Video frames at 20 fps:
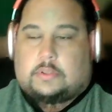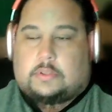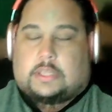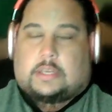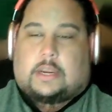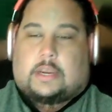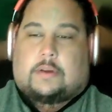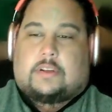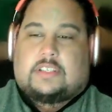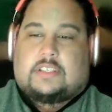
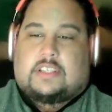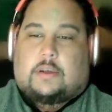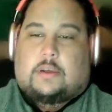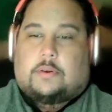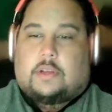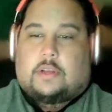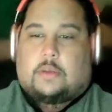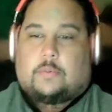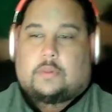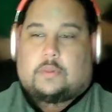that
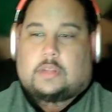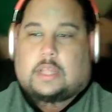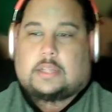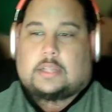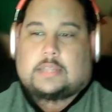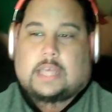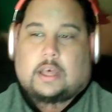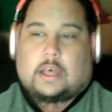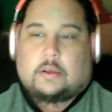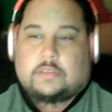Arizona will
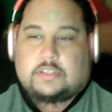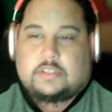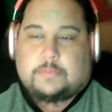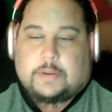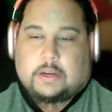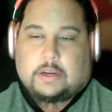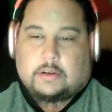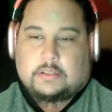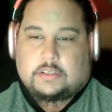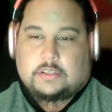allow
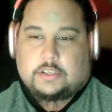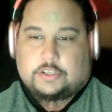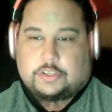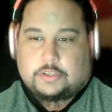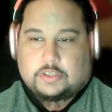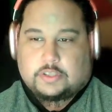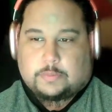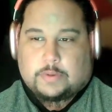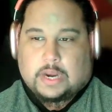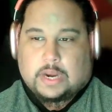parents to
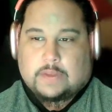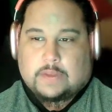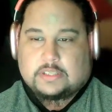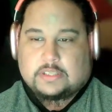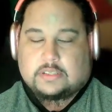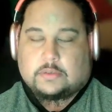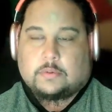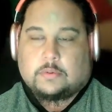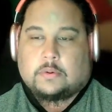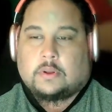choose a
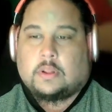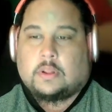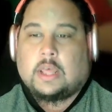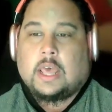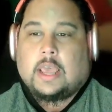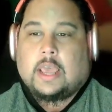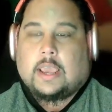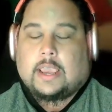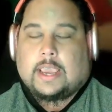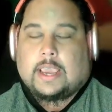private school